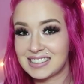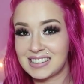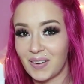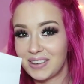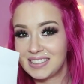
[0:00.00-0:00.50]
is
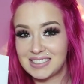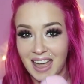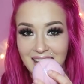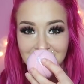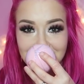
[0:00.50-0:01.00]
so
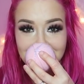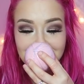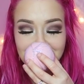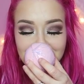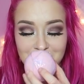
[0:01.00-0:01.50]
insane.
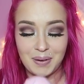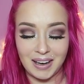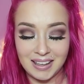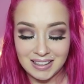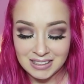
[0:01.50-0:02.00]

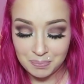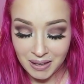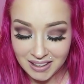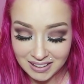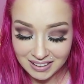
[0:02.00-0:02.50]
But it is
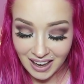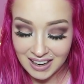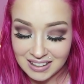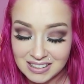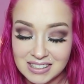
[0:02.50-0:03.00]
pink
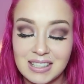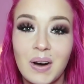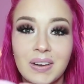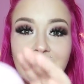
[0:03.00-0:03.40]
and it is so